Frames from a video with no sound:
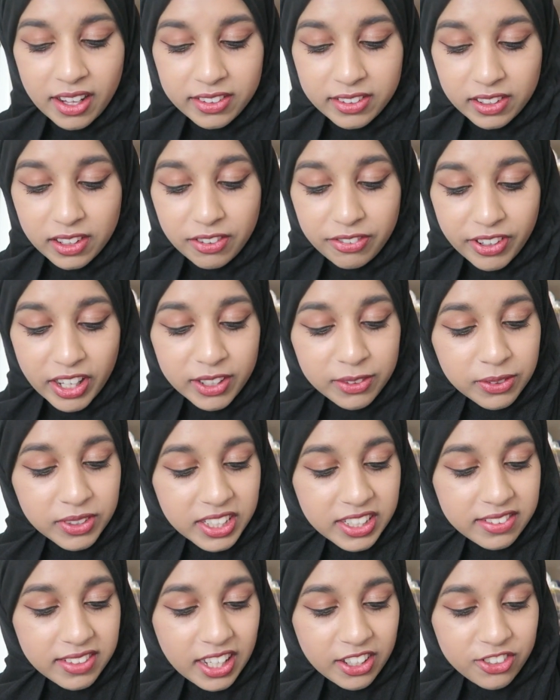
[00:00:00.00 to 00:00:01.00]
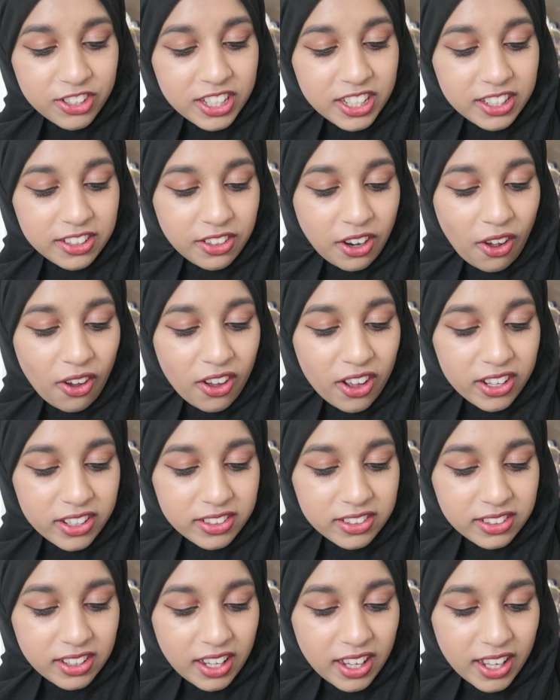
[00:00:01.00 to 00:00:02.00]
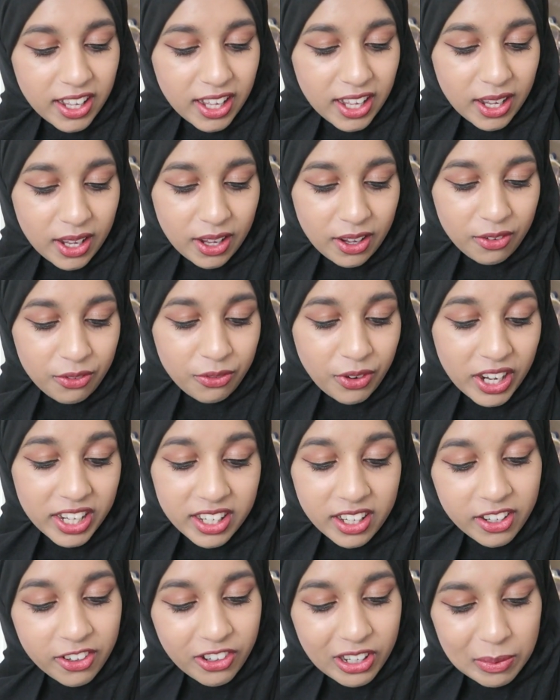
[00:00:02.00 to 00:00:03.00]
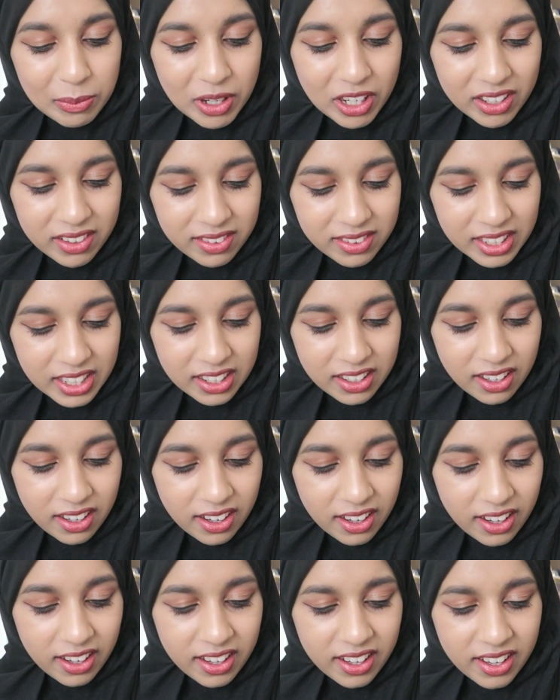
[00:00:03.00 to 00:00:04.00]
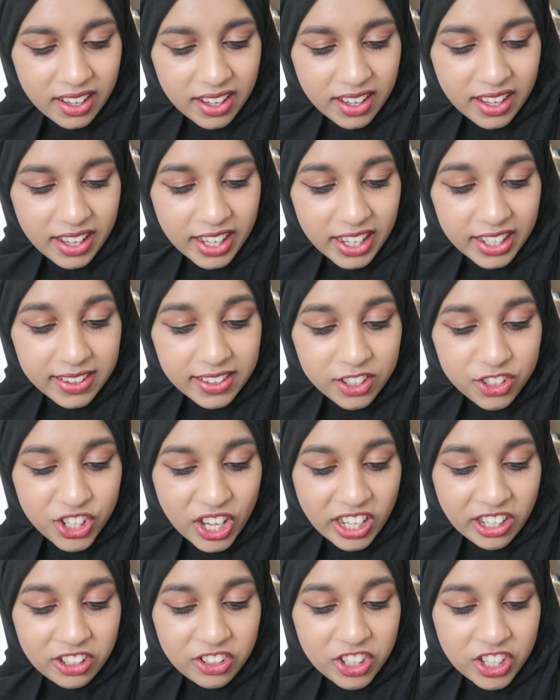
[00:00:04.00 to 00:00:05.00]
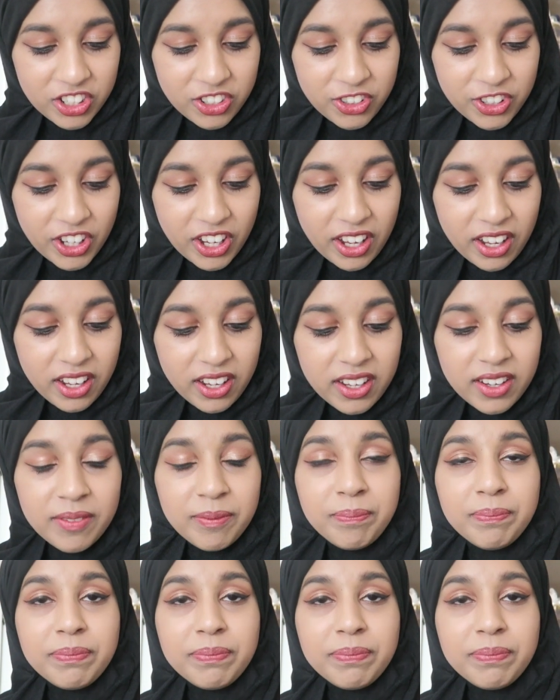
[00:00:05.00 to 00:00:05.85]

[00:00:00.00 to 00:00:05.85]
So the first one is actually Nars Radiant Creamy Concealer in the shade Ginger.